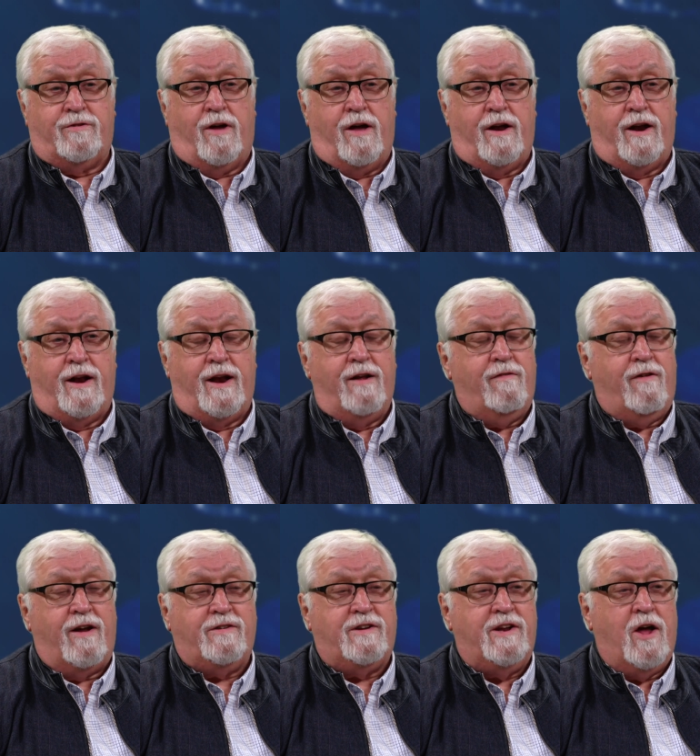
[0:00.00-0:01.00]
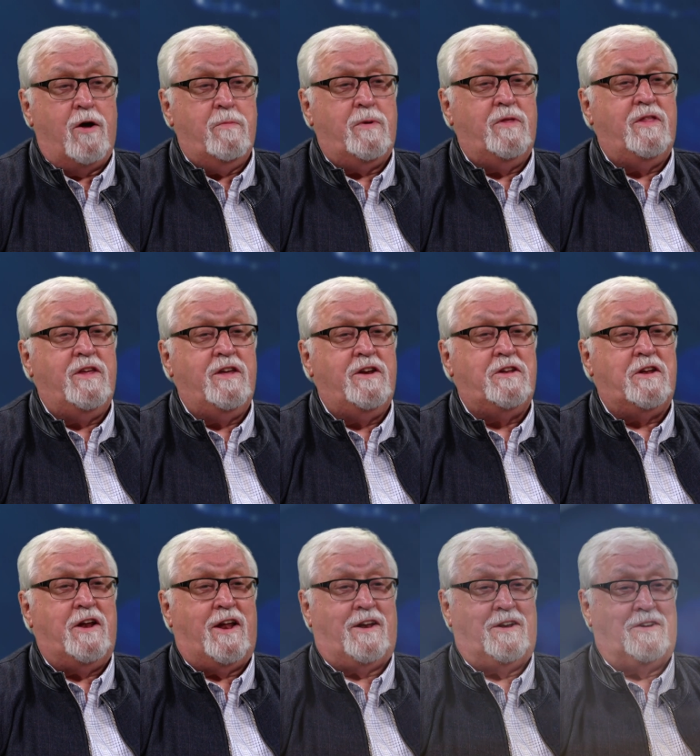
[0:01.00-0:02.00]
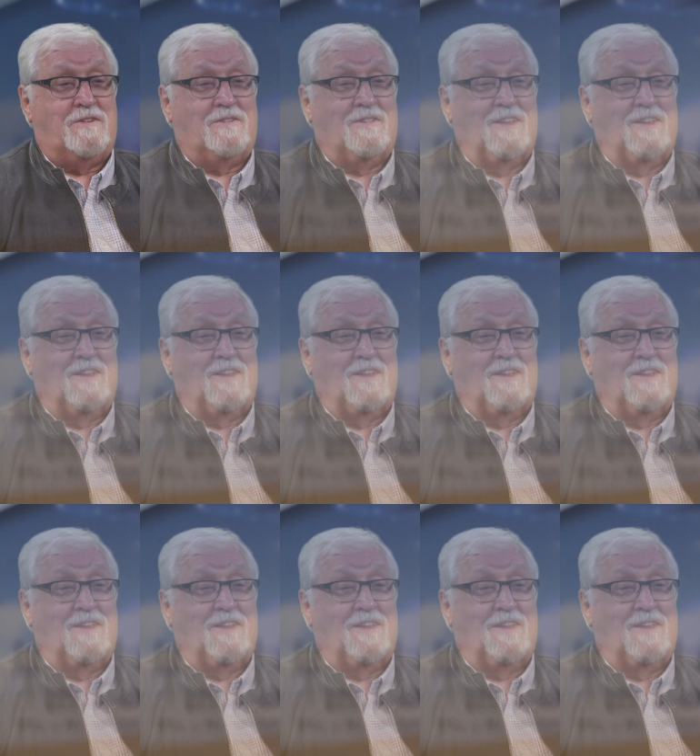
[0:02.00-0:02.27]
I had never actually opened the internet until